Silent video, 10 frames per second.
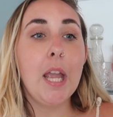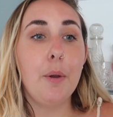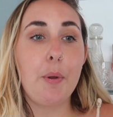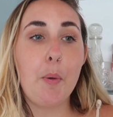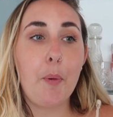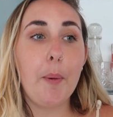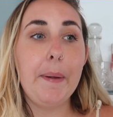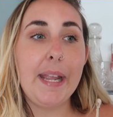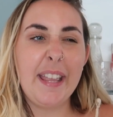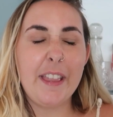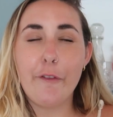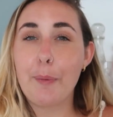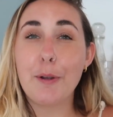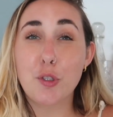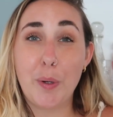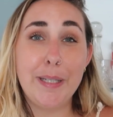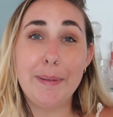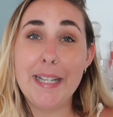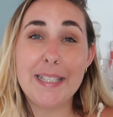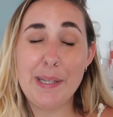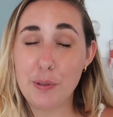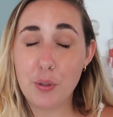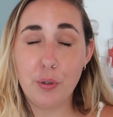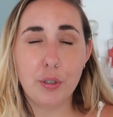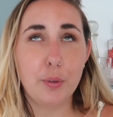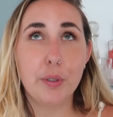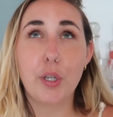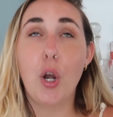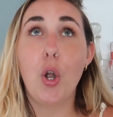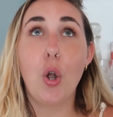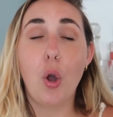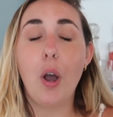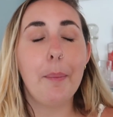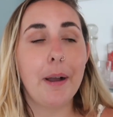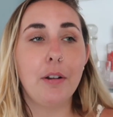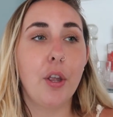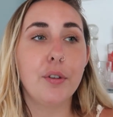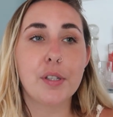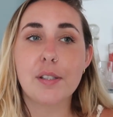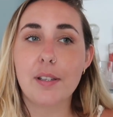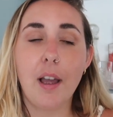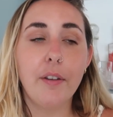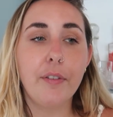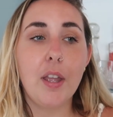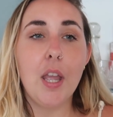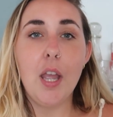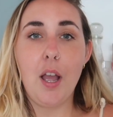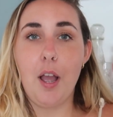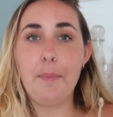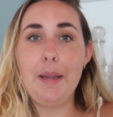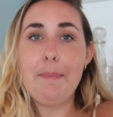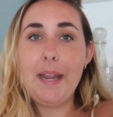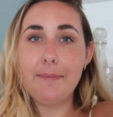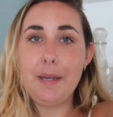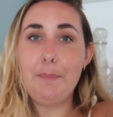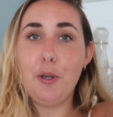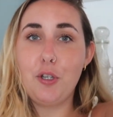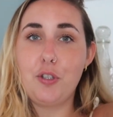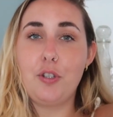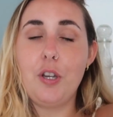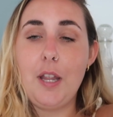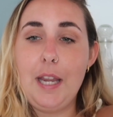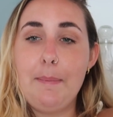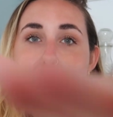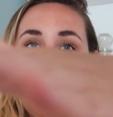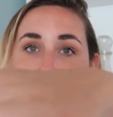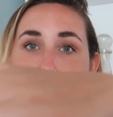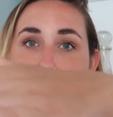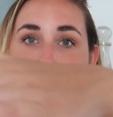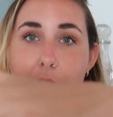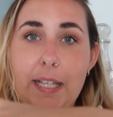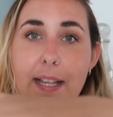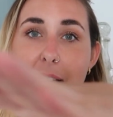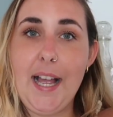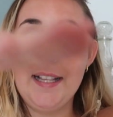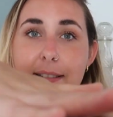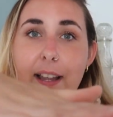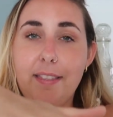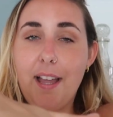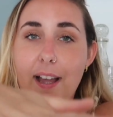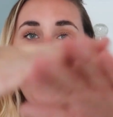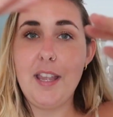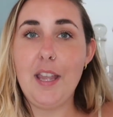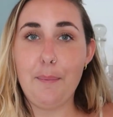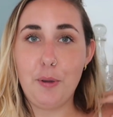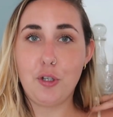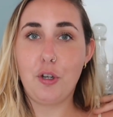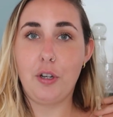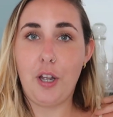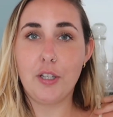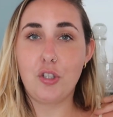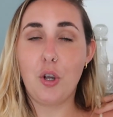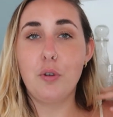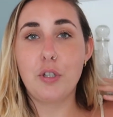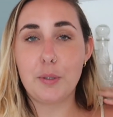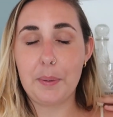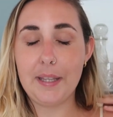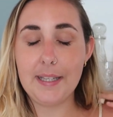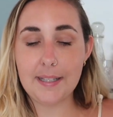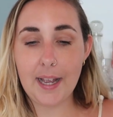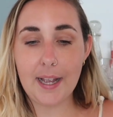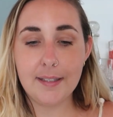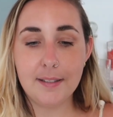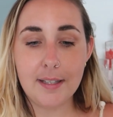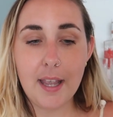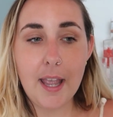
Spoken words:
We were probably in there for about 20 minutes. He was talking to us a lot about loads of stuff. He made us push on his hands like that, push on our shoulders with his hands.